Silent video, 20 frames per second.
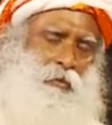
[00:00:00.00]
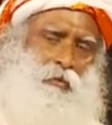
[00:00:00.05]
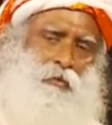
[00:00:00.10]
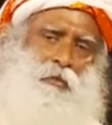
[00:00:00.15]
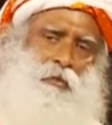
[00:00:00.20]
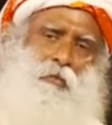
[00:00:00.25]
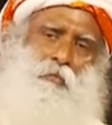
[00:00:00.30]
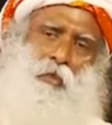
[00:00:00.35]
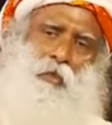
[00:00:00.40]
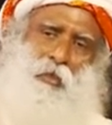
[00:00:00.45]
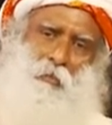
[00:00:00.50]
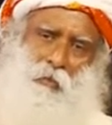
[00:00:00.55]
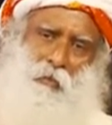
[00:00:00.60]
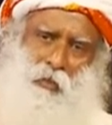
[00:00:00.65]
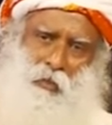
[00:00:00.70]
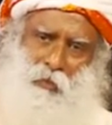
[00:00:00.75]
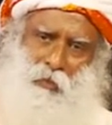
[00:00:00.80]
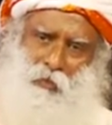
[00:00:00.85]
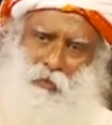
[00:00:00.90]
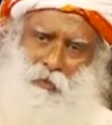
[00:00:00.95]
Somebody
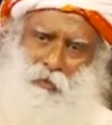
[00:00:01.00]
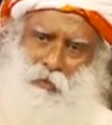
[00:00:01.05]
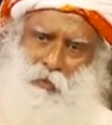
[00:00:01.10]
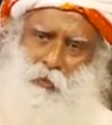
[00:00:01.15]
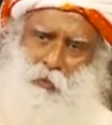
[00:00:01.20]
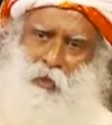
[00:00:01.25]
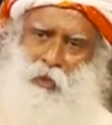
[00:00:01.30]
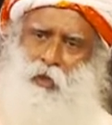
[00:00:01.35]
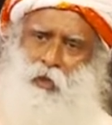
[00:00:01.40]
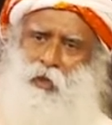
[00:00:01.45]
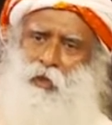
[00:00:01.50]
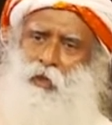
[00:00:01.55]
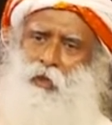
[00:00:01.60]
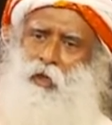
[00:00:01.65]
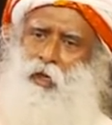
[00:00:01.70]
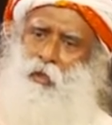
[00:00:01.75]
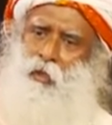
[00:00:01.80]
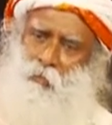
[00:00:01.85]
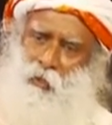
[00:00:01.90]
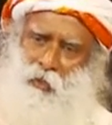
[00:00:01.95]
may get it in one day,
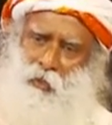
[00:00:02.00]
I may